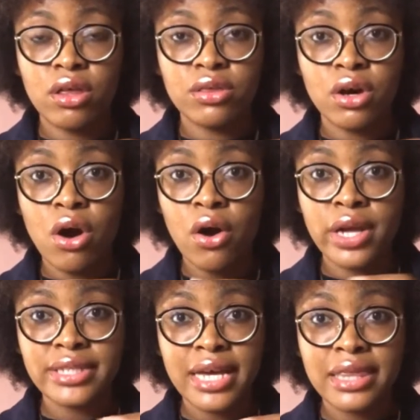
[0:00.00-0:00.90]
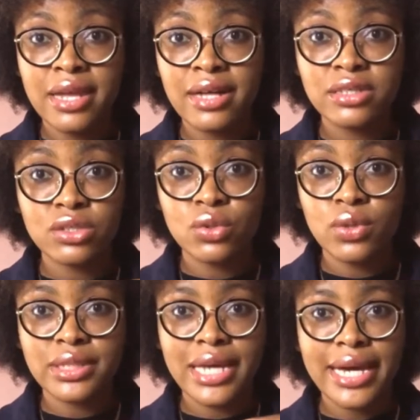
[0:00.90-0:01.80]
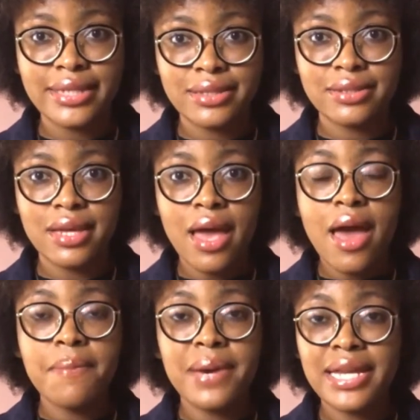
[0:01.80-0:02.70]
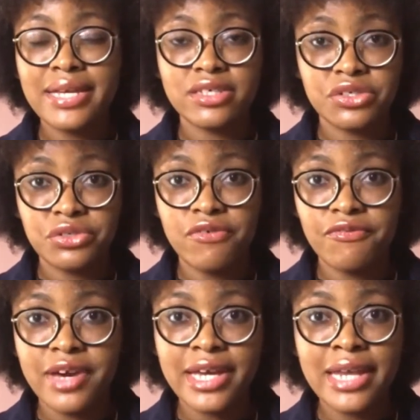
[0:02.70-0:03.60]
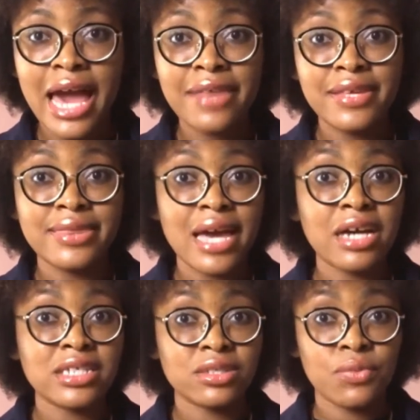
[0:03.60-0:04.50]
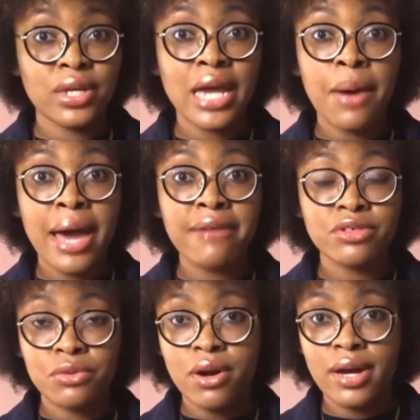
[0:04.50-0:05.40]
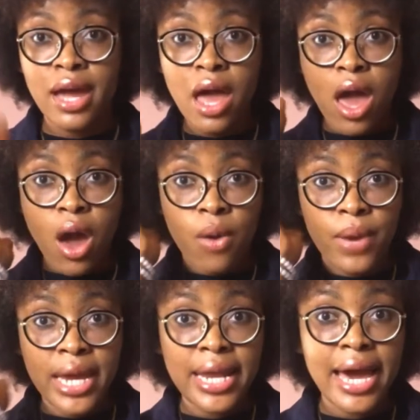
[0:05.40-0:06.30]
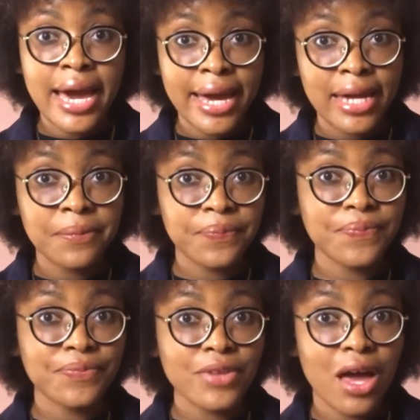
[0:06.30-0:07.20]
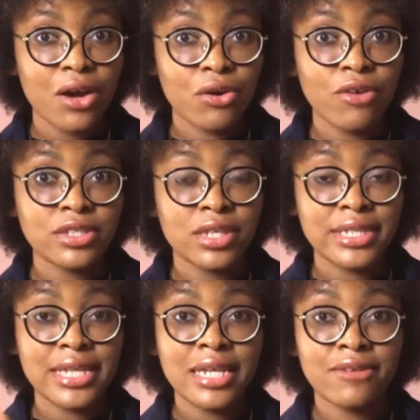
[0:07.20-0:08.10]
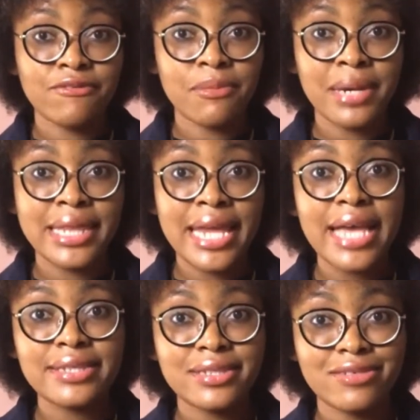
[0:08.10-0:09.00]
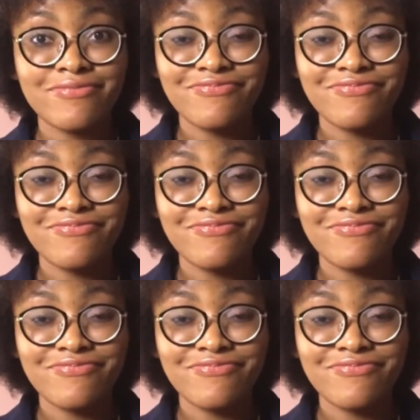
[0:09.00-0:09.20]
coils are not so tight, but it's still fine. I think that is the one I'll have to rock when I go to the salon for my next